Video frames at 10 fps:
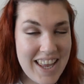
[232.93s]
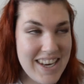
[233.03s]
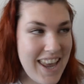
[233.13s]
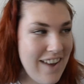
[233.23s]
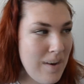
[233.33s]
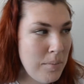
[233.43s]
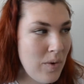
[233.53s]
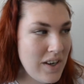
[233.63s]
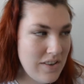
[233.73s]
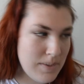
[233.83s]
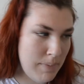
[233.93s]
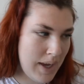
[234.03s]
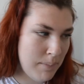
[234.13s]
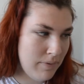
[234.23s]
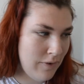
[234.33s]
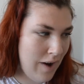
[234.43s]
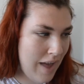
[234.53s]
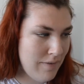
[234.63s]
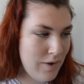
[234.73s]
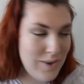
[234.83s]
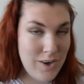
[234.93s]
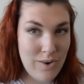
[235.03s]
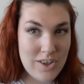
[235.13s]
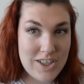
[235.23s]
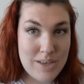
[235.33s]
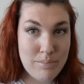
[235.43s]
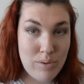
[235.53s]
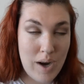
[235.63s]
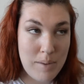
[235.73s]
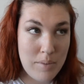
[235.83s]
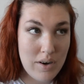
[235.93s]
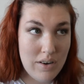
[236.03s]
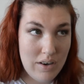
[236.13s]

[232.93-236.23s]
And now I'm going to use Makeup Forever Nourishing Primer.